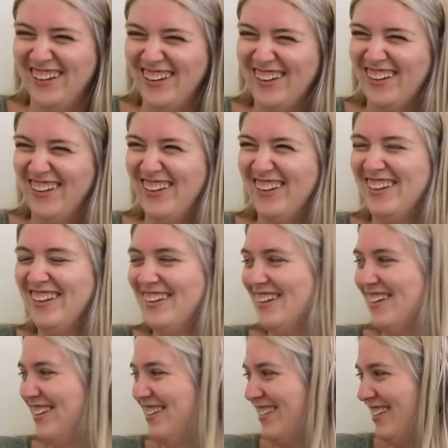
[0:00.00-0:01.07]

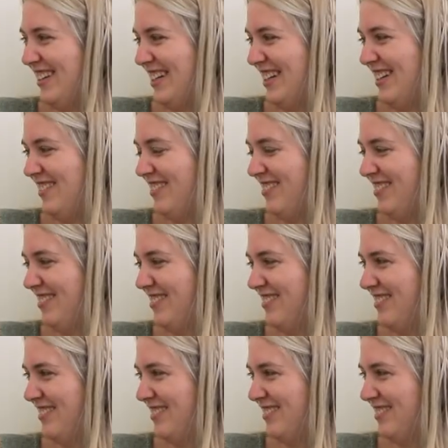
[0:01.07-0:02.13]

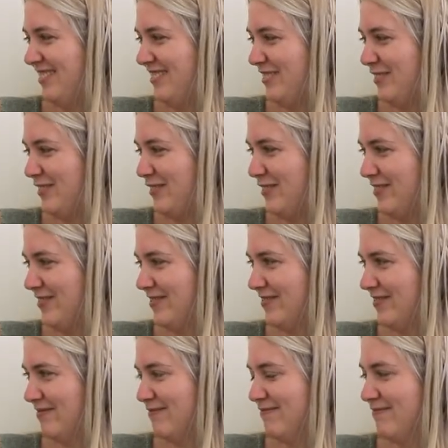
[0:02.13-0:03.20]

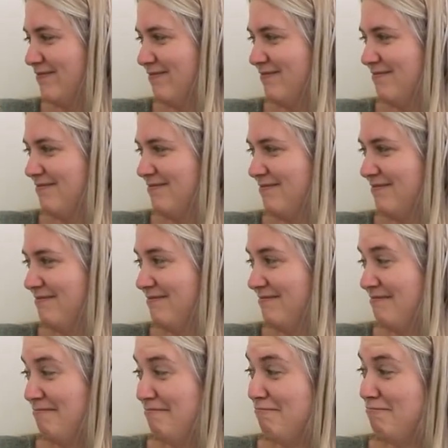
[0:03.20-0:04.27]

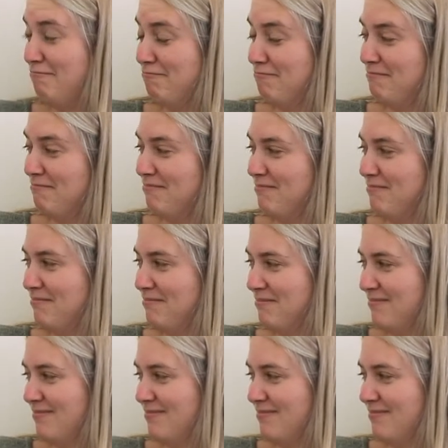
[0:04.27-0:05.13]
(not speaking)